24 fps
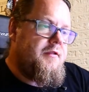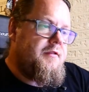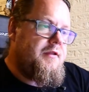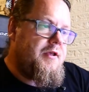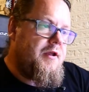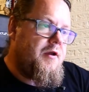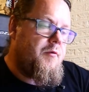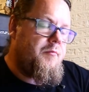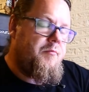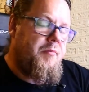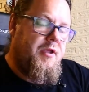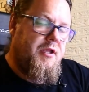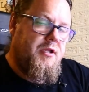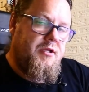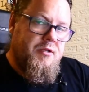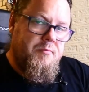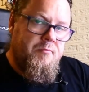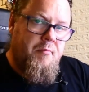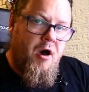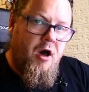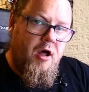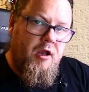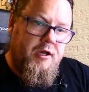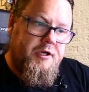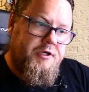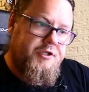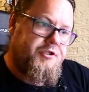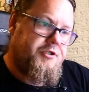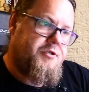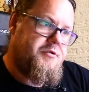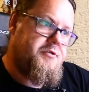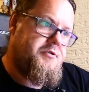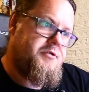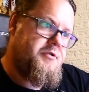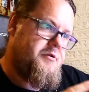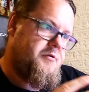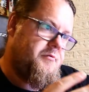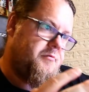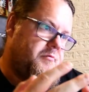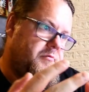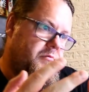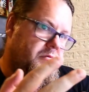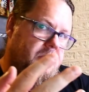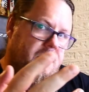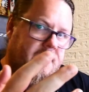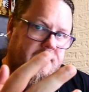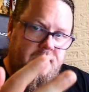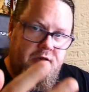that are being demolished,
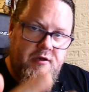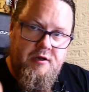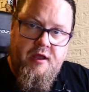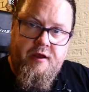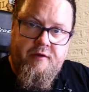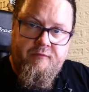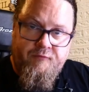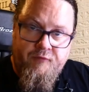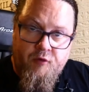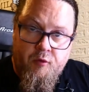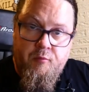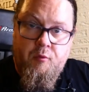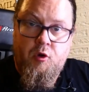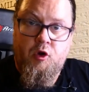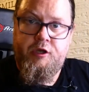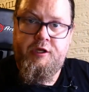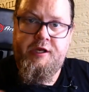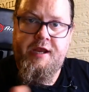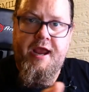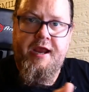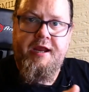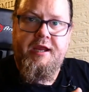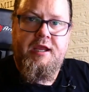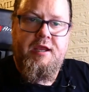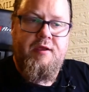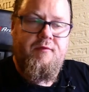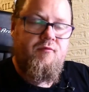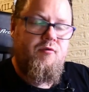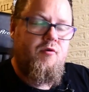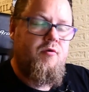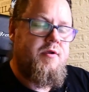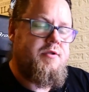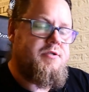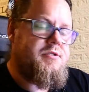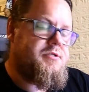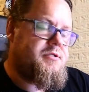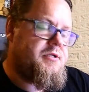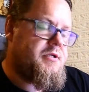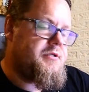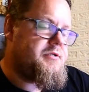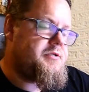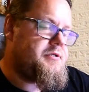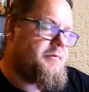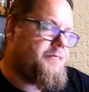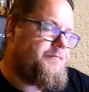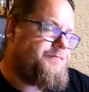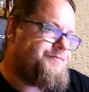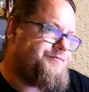like, like Vermont Yankee, for
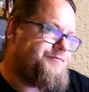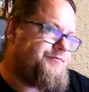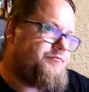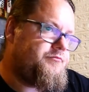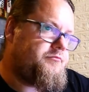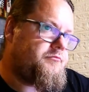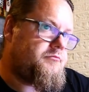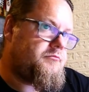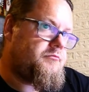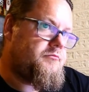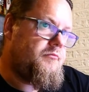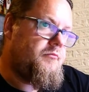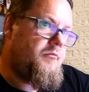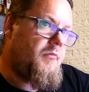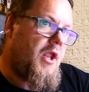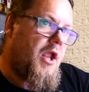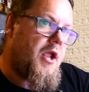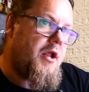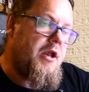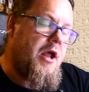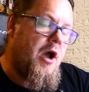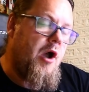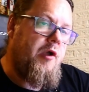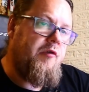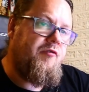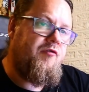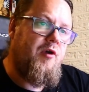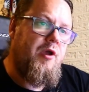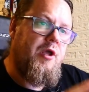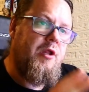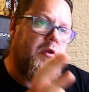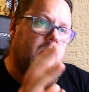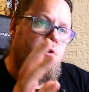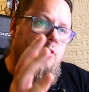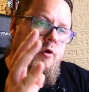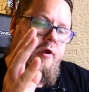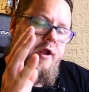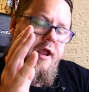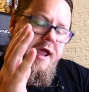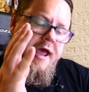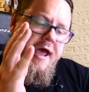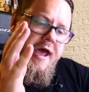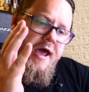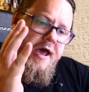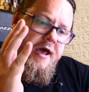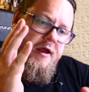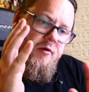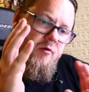instance. Now, if we look
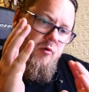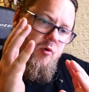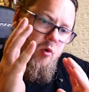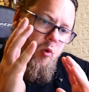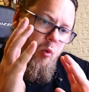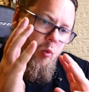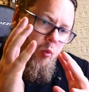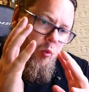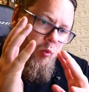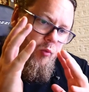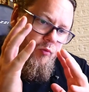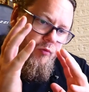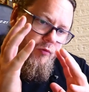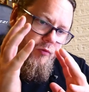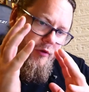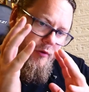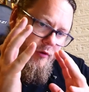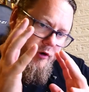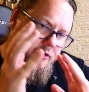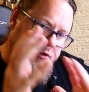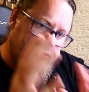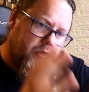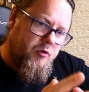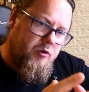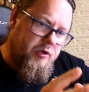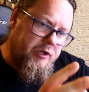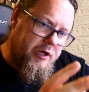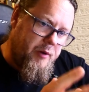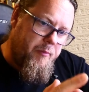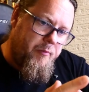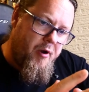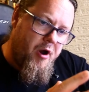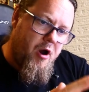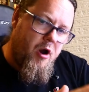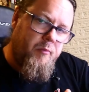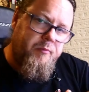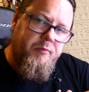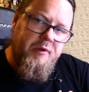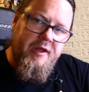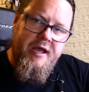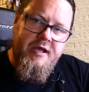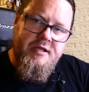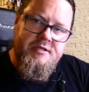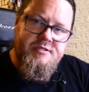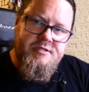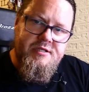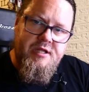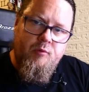at the nuclear power
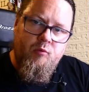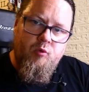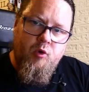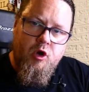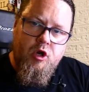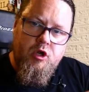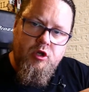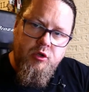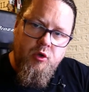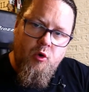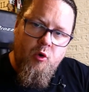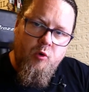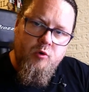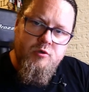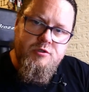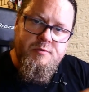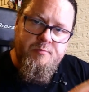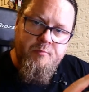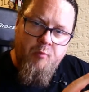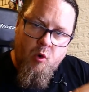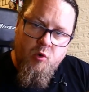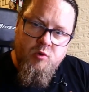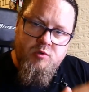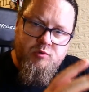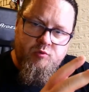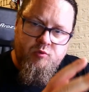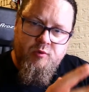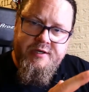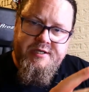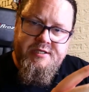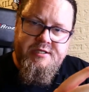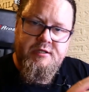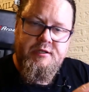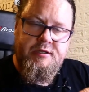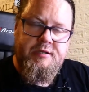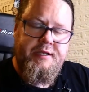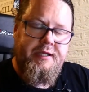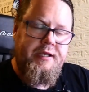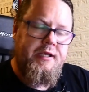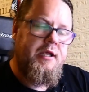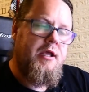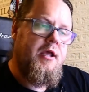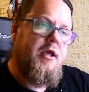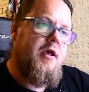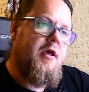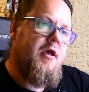plants that were closed most recently,